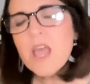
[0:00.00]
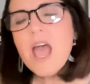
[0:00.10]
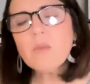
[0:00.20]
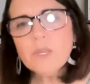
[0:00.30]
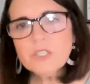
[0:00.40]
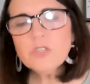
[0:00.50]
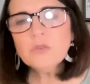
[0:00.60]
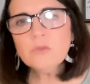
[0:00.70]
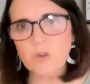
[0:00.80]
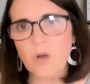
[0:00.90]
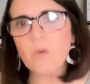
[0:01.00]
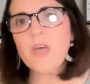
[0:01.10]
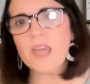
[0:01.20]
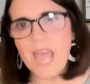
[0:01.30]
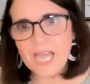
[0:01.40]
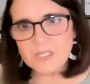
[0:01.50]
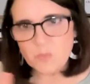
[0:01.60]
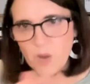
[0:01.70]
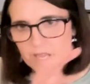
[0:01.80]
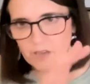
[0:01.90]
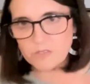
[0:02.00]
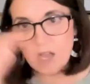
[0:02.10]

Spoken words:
And we do know that as weight goes